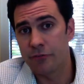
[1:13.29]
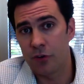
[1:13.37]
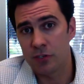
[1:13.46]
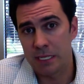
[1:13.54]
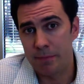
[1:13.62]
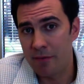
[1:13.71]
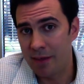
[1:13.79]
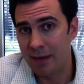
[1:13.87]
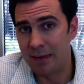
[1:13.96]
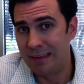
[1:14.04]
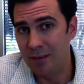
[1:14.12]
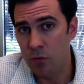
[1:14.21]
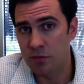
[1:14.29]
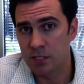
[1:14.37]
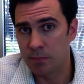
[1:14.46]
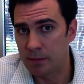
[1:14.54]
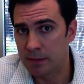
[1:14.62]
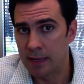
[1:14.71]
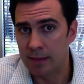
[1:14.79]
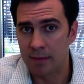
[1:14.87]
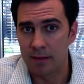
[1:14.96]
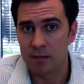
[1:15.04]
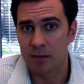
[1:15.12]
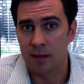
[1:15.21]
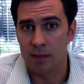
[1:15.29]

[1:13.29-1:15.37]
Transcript: first time I've had to deal with something like this.